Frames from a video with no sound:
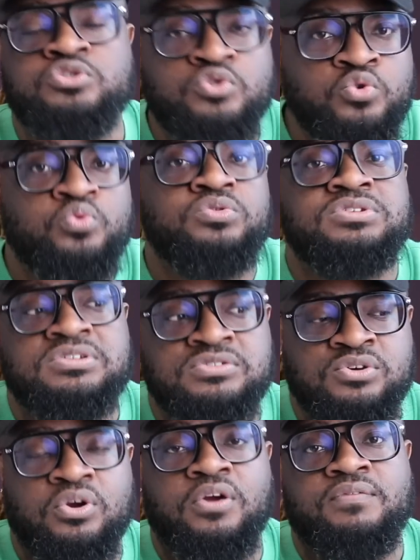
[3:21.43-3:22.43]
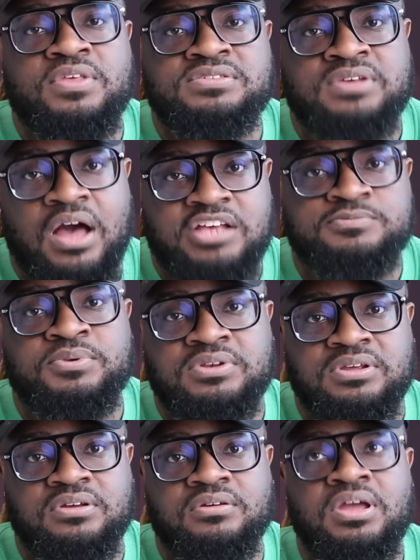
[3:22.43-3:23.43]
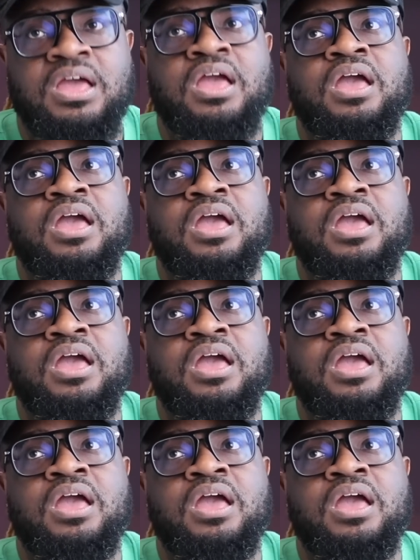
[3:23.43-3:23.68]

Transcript: do deserve this gospel deal.